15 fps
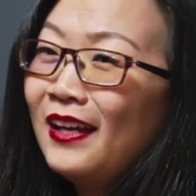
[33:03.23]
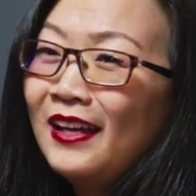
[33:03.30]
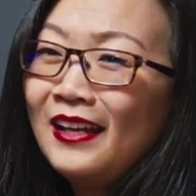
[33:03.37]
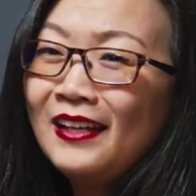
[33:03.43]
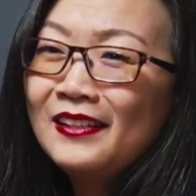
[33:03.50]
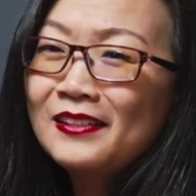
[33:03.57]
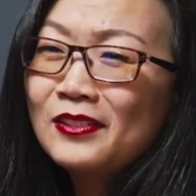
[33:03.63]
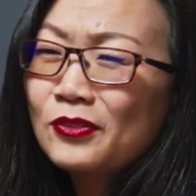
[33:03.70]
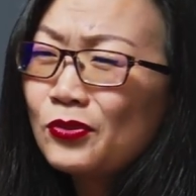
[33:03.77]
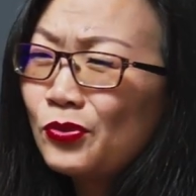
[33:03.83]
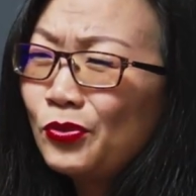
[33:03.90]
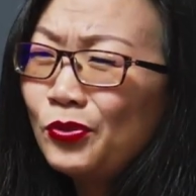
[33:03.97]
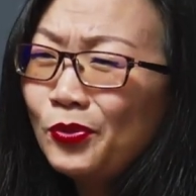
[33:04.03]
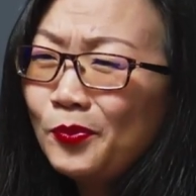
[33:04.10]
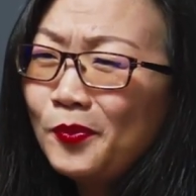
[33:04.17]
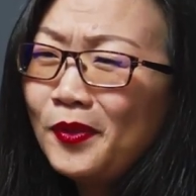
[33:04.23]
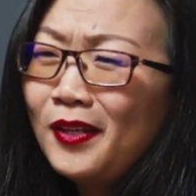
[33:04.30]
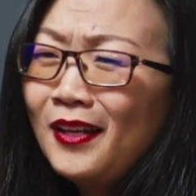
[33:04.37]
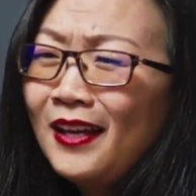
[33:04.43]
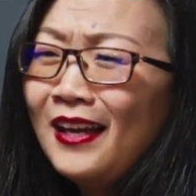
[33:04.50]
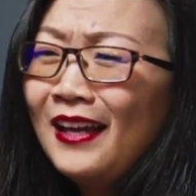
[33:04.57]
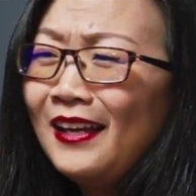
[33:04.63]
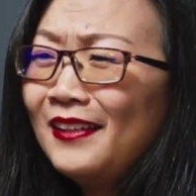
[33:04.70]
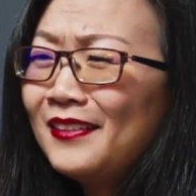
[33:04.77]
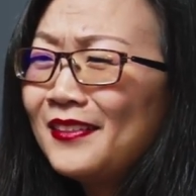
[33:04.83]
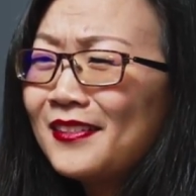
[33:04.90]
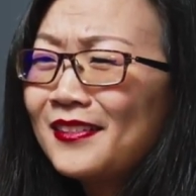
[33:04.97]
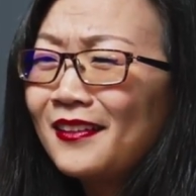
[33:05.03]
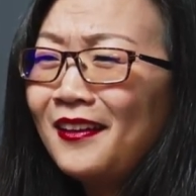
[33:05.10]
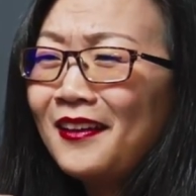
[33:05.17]
and Zoom
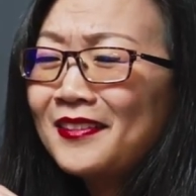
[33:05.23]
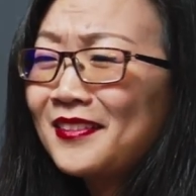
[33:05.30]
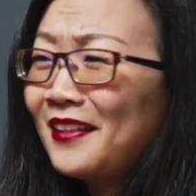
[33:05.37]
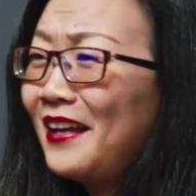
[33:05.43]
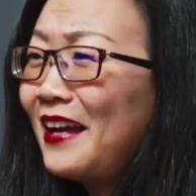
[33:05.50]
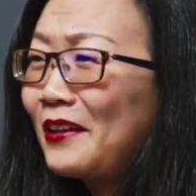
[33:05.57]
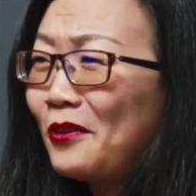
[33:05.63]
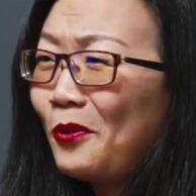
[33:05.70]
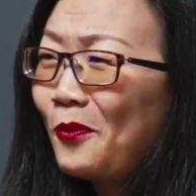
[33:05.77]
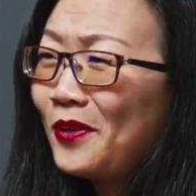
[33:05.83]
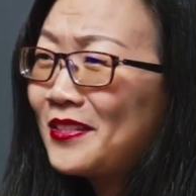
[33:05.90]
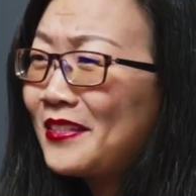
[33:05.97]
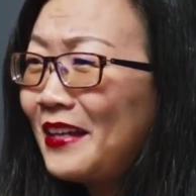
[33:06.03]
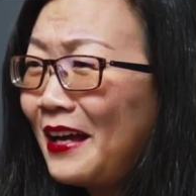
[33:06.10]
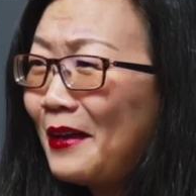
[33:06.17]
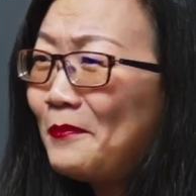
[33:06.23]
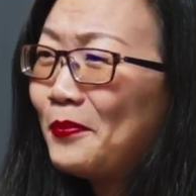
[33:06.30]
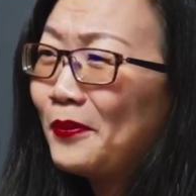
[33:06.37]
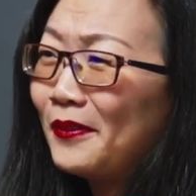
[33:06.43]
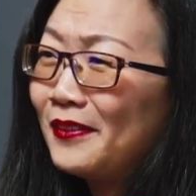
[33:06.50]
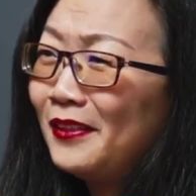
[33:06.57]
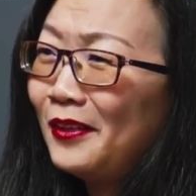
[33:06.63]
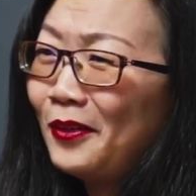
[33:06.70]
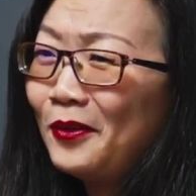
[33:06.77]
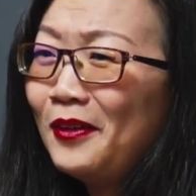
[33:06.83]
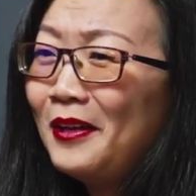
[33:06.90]
and Slack or WhatsApp, you know.